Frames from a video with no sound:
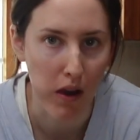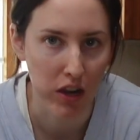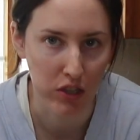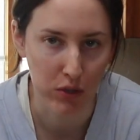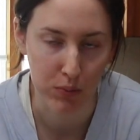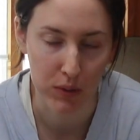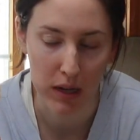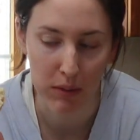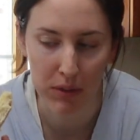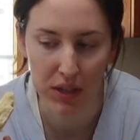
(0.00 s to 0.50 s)

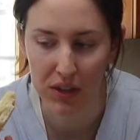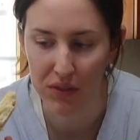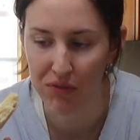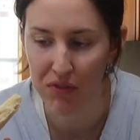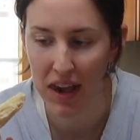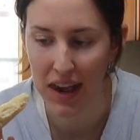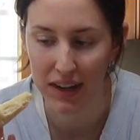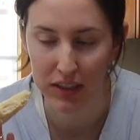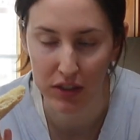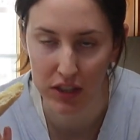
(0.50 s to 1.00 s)
it's probably the
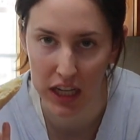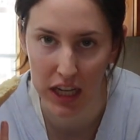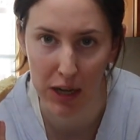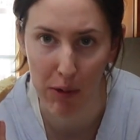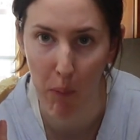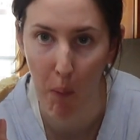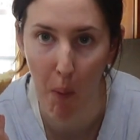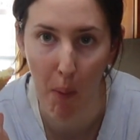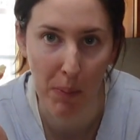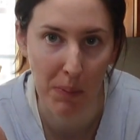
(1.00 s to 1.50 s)
fact
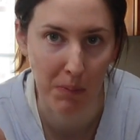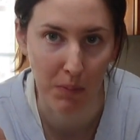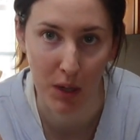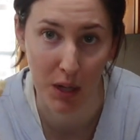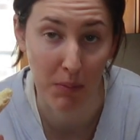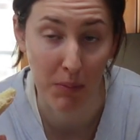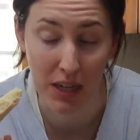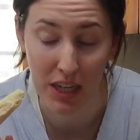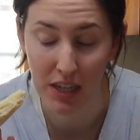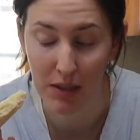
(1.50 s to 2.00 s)
that
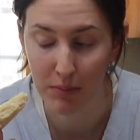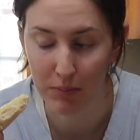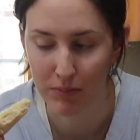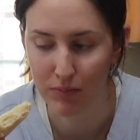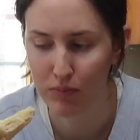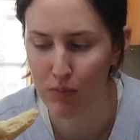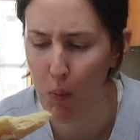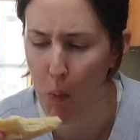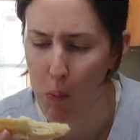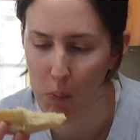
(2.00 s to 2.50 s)
I made it
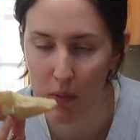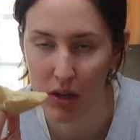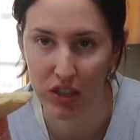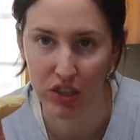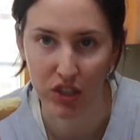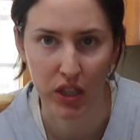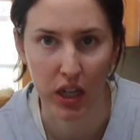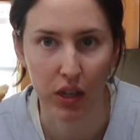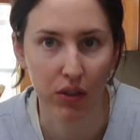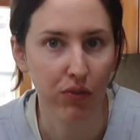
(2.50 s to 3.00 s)

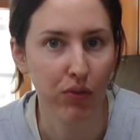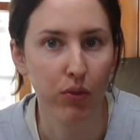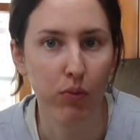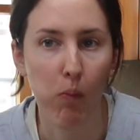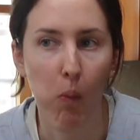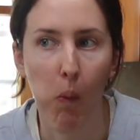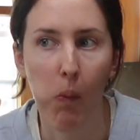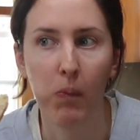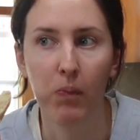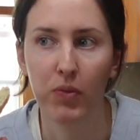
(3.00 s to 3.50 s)
myself.
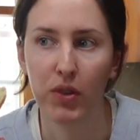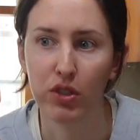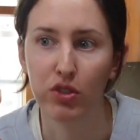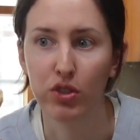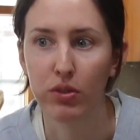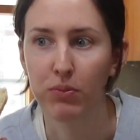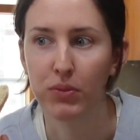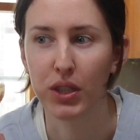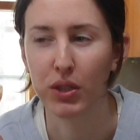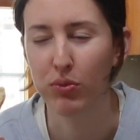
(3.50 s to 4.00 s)
There's
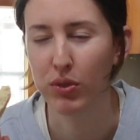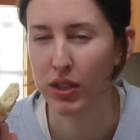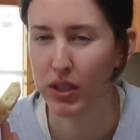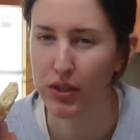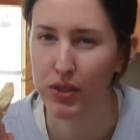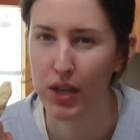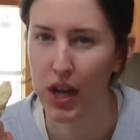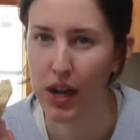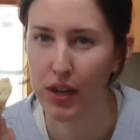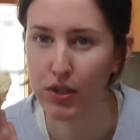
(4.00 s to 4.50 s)
something
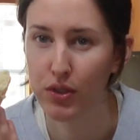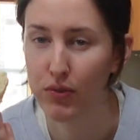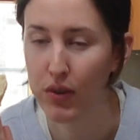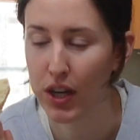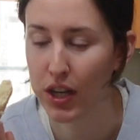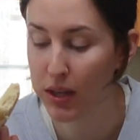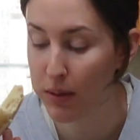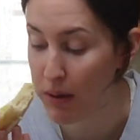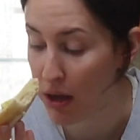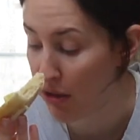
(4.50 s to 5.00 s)
really
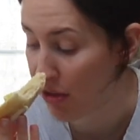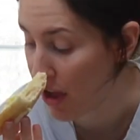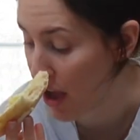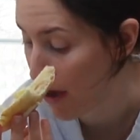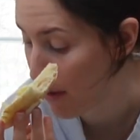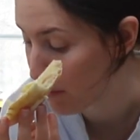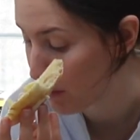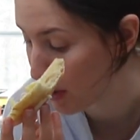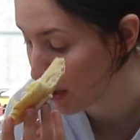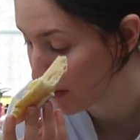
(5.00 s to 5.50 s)
satisfying about
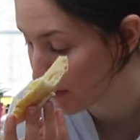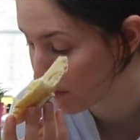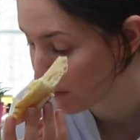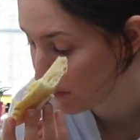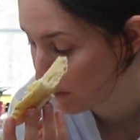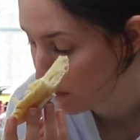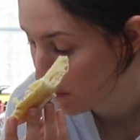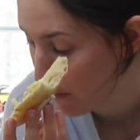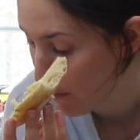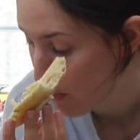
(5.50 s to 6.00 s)
that,
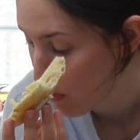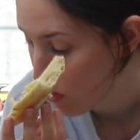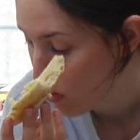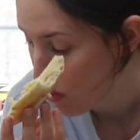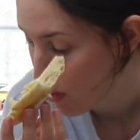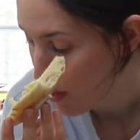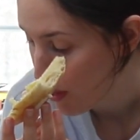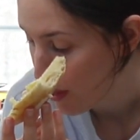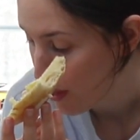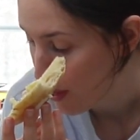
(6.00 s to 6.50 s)
but
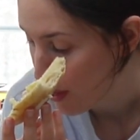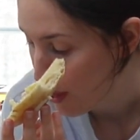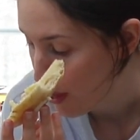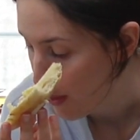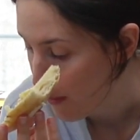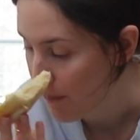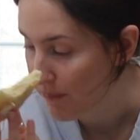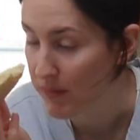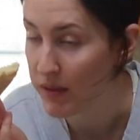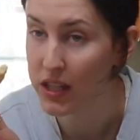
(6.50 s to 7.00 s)

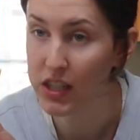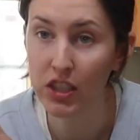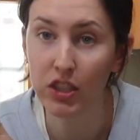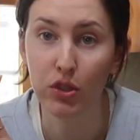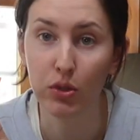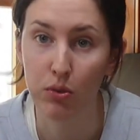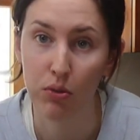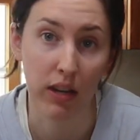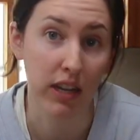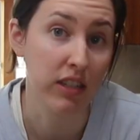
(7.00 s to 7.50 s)
it
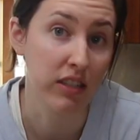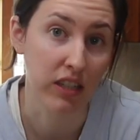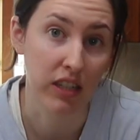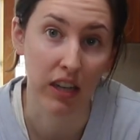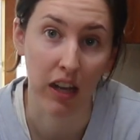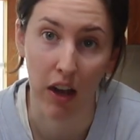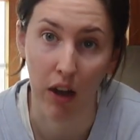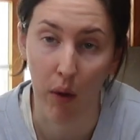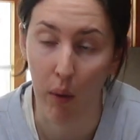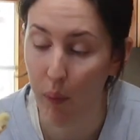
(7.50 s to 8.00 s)
is
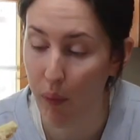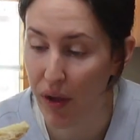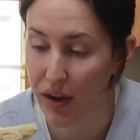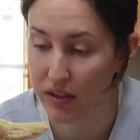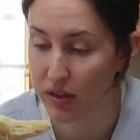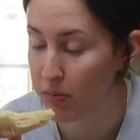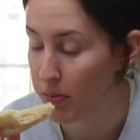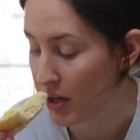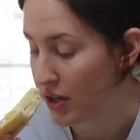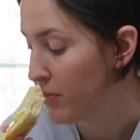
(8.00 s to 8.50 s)
crazy how
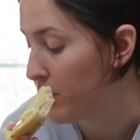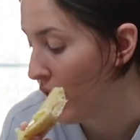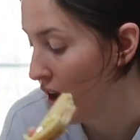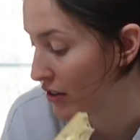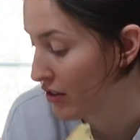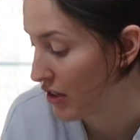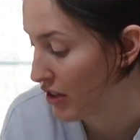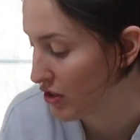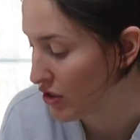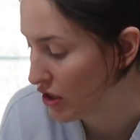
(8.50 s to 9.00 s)
like the butter
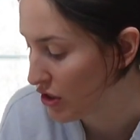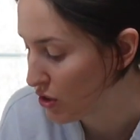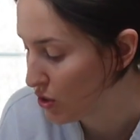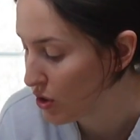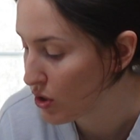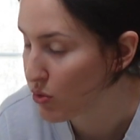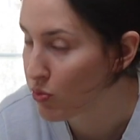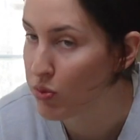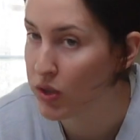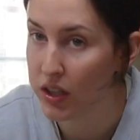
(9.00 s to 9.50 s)
process it's
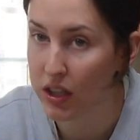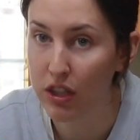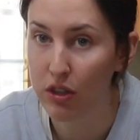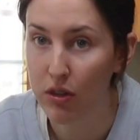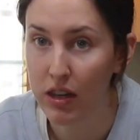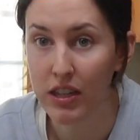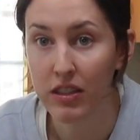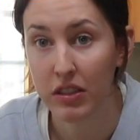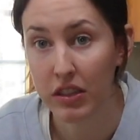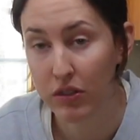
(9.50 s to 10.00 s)
just really
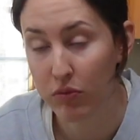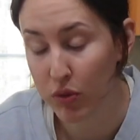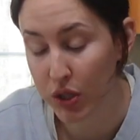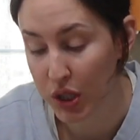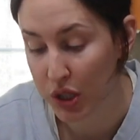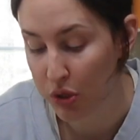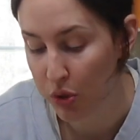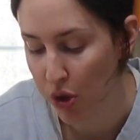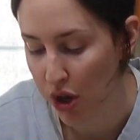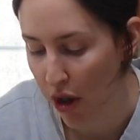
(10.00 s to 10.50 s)
crazy and
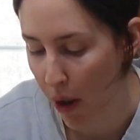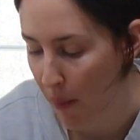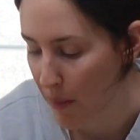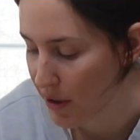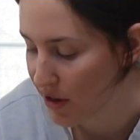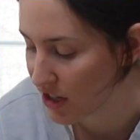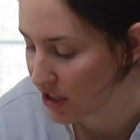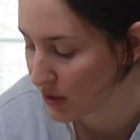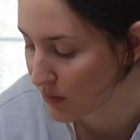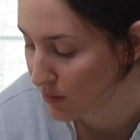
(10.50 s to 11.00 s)
really
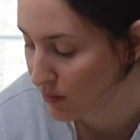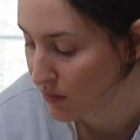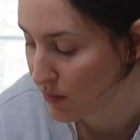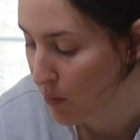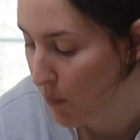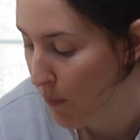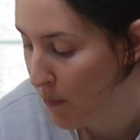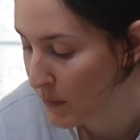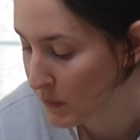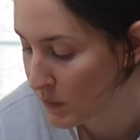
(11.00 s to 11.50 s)
cool um